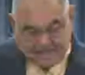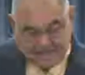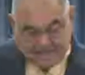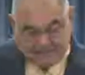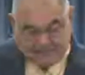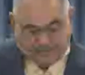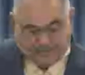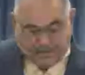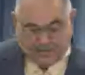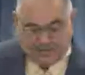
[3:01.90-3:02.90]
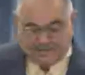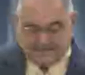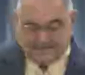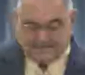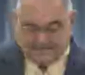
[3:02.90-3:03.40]
a
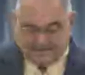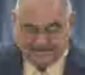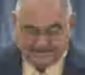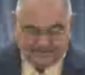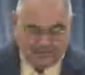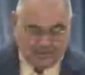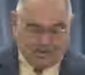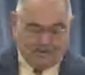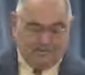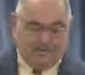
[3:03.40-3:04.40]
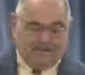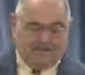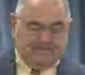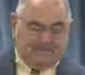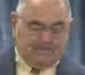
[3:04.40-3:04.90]
frequentive form
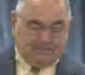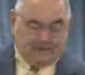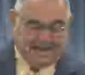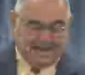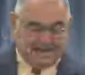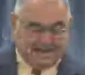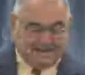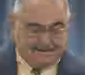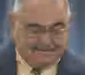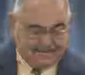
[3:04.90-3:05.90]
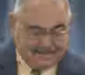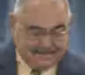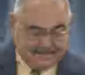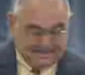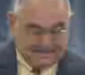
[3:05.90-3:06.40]
from Latin
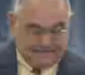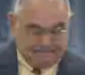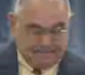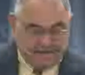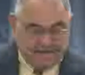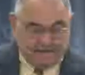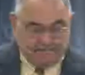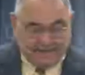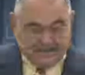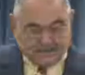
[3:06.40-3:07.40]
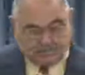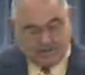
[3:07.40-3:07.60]
confess, past